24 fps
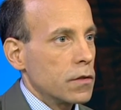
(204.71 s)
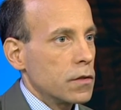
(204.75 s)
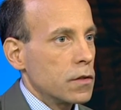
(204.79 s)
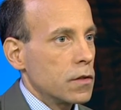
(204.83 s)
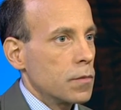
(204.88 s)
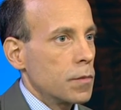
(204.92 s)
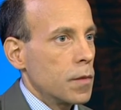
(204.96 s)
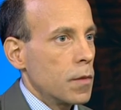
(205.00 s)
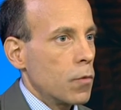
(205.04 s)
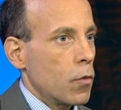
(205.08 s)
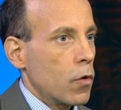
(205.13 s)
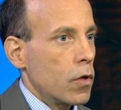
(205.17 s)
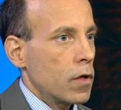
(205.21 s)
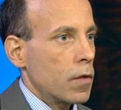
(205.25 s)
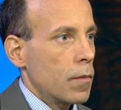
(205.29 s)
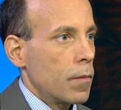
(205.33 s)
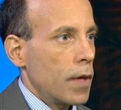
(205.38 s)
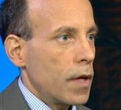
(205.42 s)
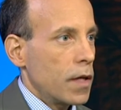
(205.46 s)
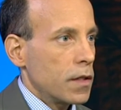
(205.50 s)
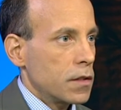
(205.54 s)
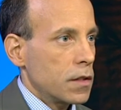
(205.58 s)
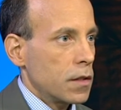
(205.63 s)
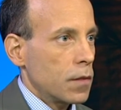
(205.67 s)
It's been more
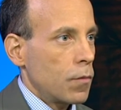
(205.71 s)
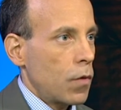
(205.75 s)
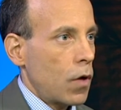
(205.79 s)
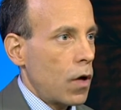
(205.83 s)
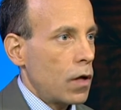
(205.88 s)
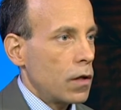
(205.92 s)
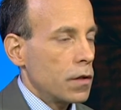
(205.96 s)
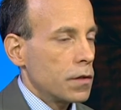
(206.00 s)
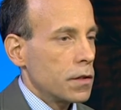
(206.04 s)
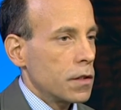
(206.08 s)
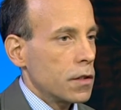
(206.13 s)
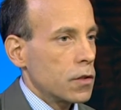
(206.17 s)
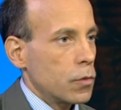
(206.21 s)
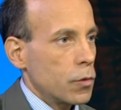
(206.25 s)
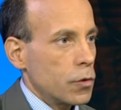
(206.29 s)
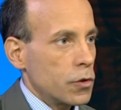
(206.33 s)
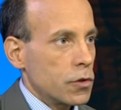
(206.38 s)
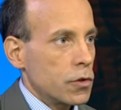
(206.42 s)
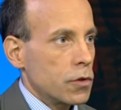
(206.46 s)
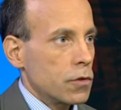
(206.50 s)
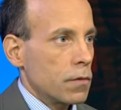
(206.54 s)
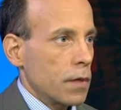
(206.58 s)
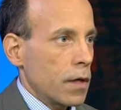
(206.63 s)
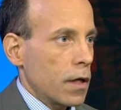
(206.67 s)
domestic politics,
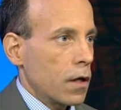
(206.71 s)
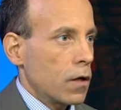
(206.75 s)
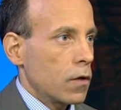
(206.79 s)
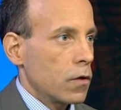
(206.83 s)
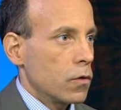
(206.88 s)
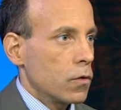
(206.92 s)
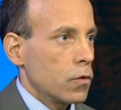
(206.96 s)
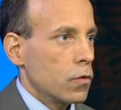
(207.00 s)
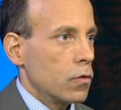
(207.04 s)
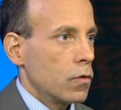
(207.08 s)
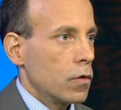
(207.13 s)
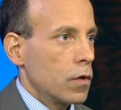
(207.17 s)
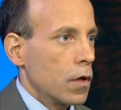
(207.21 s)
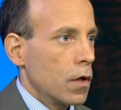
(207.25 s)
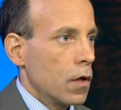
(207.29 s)
which include